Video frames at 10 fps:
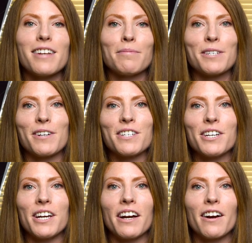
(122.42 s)

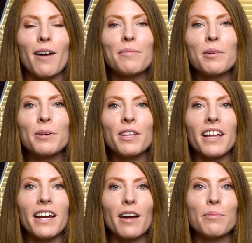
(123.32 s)
demonstration here, I'm going to put the
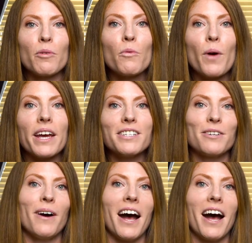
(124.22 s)
light up way too